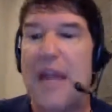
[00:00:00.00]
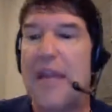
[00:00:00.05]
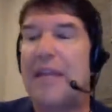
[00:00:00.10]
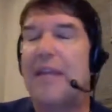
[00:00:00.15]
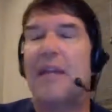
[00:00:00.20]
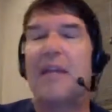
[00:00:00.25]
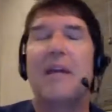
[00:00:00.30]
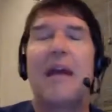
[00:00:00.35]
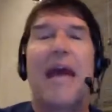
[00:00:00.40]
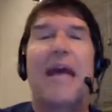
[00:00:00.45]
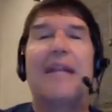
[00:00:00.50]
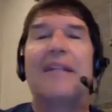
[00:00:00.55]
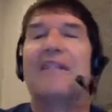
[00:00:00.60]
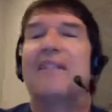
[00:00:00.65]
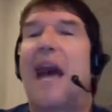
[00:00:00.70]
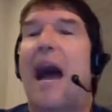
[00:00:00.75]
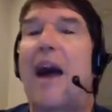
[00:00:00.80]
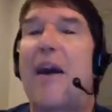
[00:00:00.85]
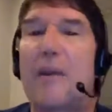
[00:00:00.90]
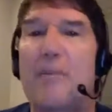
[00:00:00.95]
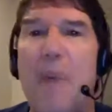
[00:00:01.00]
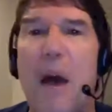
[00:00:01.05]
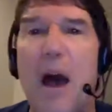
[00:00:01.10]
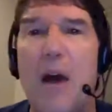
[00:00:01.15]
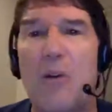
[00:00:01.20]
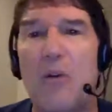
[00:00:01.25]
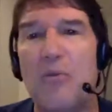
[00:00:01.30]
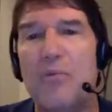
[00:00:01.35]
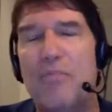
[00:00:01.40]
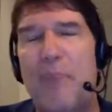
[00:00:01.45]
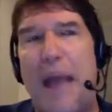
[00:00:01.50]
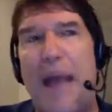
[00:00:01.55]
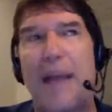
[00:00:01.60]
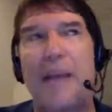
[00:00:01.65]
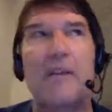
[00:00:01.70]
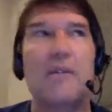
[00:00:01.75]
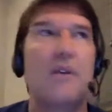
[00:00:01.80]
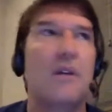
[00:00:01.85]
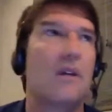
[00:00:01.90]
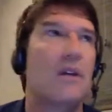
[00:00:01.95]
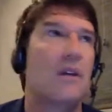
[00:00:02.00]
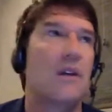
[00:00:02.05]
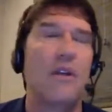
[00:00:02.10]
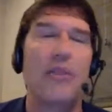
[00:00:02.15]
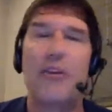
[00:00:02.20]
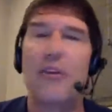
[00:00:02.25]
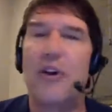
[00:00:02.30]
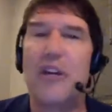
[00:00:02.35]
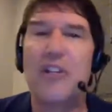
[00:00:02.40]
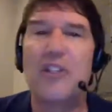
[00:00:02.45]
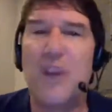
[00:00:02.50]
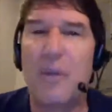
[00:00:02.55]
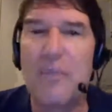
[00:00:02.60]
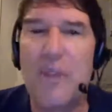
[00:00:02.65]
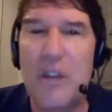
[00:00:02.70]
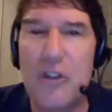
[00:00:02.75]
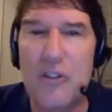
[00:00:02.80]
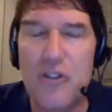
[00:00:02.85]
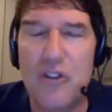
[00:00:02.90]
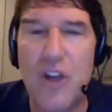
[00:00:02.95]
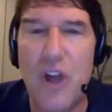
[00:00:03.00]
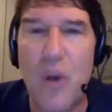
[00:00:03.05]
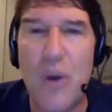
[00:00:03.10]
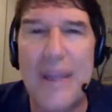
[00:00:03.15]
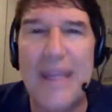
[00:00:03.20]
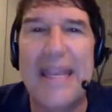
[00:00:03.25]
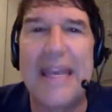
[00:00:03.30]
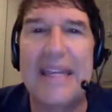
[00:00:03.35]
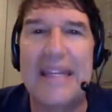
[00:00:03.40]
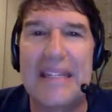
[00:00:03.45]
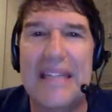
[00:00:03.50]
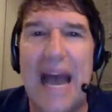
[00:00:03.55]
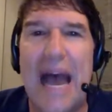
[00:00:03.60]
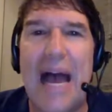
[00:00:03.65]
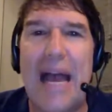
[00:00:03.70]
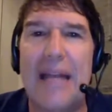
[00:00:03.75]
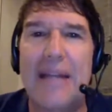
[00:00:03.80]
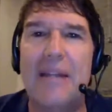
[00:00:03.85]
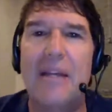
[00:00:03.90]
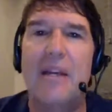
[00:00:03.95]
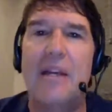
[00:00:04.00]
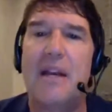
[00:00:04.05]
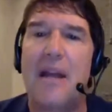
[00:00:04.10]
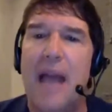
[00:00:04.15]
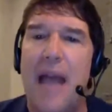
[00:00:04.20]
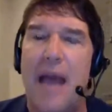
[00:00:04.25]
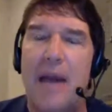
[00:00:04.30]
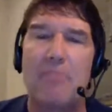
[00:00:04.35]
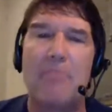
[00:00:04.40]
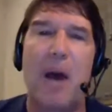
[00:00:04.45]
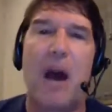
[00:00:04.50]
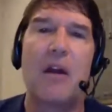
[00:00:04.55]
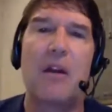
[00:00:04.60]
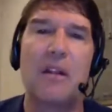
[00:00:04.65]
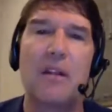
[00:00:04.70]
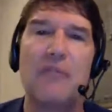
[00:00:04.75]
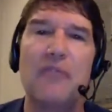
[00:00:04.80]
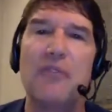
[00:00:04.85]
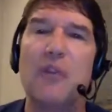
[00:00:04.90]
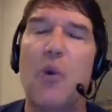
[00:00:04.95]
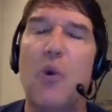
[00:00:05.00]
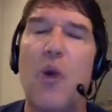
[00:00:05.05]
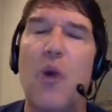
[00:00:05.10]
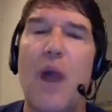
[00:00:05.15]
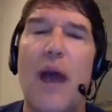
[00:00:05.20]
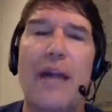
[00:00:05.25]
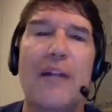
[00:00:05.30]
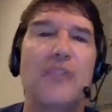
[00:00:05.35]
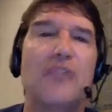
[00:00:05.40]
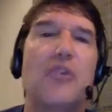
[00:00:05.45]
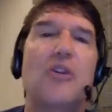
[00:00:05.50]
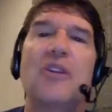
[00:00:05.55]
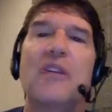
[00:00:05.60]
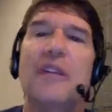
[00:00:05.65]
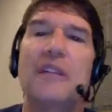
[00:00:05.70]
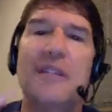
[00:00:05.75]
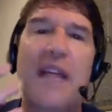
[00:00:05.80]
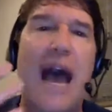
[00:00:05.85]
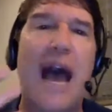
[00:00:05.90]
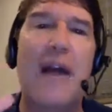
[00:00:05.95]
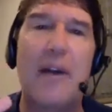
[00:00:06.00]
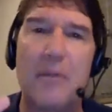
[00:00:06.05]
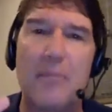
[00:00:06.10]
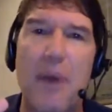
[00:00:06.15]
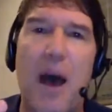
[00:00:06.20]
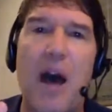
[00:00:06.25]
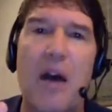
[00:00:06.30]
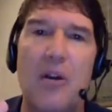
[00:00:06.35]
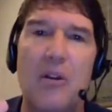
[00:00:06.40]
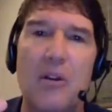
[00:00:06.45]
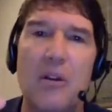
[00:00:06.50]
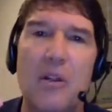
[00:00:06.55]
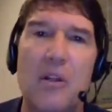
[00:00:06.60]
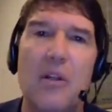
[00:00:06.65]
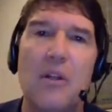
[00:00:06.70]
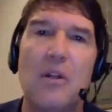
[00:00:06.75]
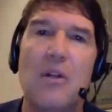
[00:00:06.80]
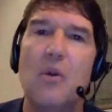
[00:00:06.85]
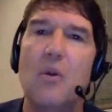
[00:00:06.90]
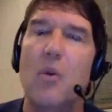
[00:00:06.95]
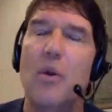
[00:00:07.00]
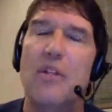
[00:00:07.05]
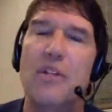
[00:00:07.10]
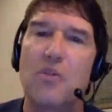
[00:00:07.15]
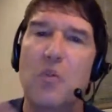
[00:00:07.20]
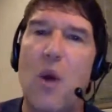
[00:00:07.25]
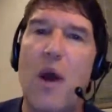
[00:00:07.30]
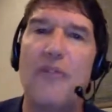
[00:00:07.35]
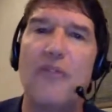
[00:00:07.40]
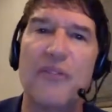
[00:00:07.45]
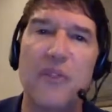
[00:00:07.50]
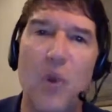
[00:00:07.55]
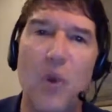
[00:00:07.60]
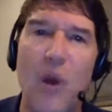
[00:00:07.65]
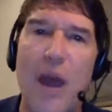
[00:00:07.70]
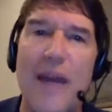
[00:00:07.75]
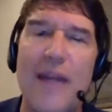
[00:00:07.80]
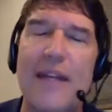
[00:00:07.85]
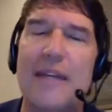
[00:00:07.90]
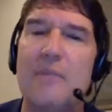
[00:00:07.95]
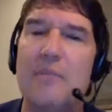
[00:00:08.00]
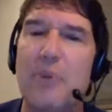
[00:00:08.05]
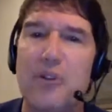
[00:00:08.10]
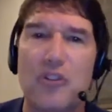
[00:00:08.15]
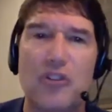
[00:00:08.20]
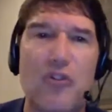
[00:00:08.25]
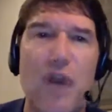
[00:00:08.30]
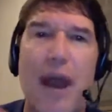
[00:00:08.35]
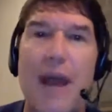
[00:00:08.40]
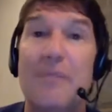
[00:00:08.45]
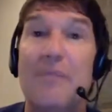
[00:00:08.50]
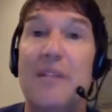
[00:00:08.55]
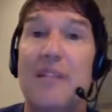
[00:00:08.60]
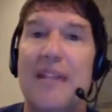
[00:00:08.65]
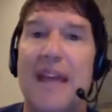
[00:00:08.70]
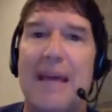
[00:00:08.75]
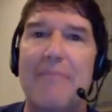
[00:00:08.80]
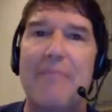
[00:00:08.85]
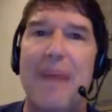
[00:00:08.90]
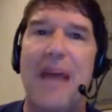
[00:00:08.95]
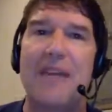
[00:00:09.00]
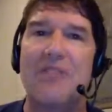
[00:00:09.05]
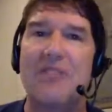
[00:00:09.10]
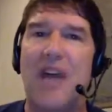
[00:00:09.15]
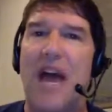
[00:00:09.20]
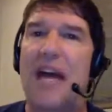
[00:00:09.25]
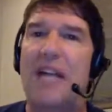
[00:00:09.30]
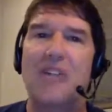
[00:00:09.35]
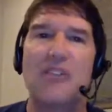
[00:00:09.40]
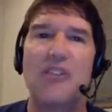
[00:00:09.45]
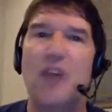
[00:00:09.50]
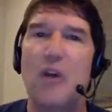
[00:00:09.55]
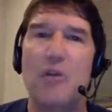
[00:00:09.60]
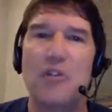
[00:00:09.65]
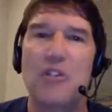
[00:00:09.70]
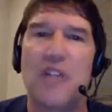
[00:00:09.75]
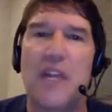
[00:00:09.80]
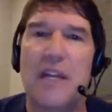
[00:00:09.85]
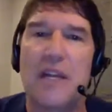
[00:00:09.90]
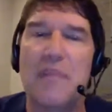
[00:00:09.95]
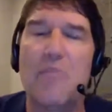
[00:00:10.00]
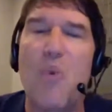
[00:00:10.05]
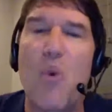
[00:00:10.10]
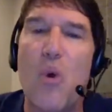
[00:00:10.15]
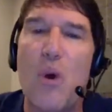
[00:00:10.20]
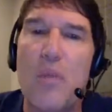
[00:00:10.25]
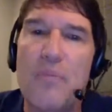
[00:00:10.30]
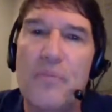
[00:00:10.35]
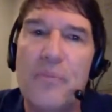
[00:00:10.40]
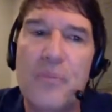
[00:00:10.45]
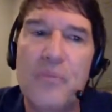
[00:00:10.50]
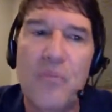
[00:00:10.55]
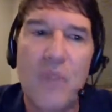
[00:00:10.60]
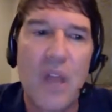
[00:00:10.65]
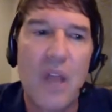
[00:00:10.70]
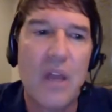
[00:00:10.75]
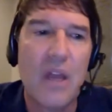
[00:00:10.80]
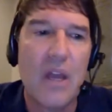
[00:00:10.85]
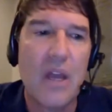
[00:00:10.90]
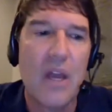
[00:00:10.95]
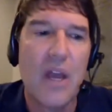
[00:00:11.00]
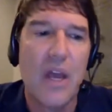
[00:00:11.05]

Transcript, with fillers: Yeah. You take an entire bottle back 30 some years ago, a kid died, had a bottle of fluoride, and took the entire bottle, which mm. is mm-hmm. why fluoride isn't prescribed in that, that size dose anymore.